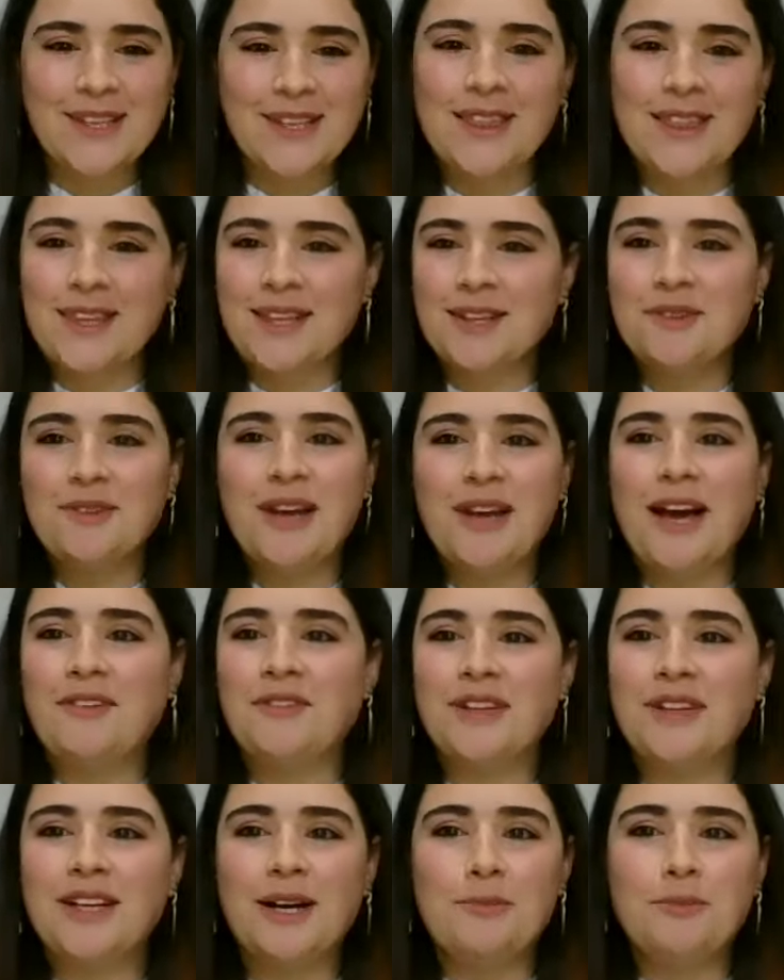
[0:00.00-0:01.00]
I think we
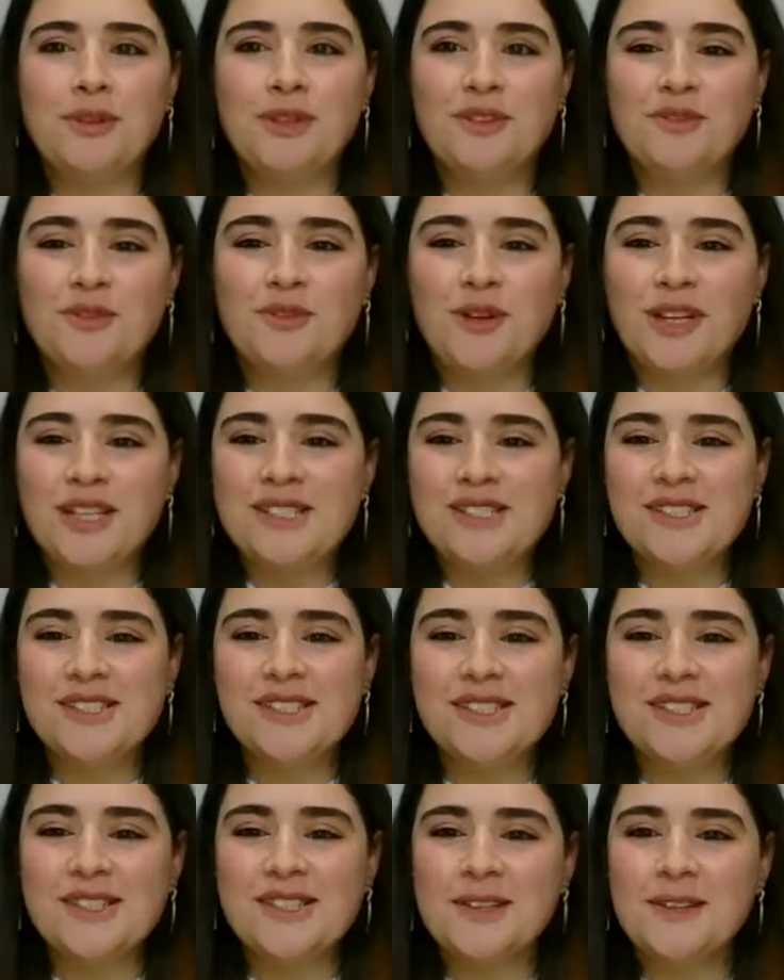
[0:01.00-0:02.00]
have a couple of
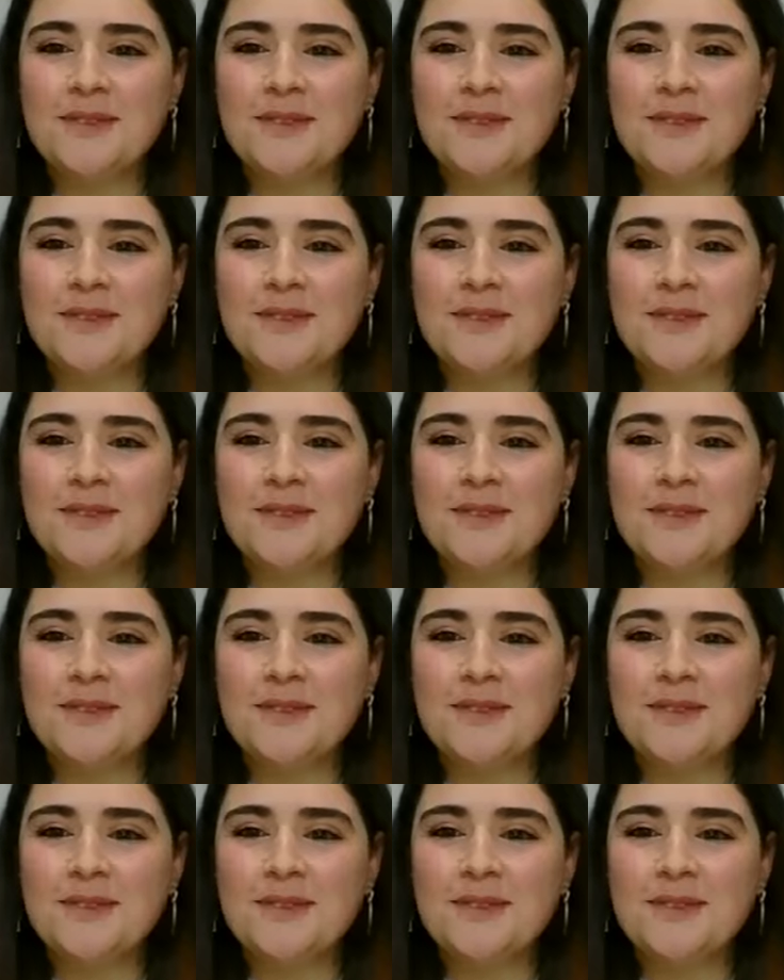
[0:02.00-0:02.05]
questions.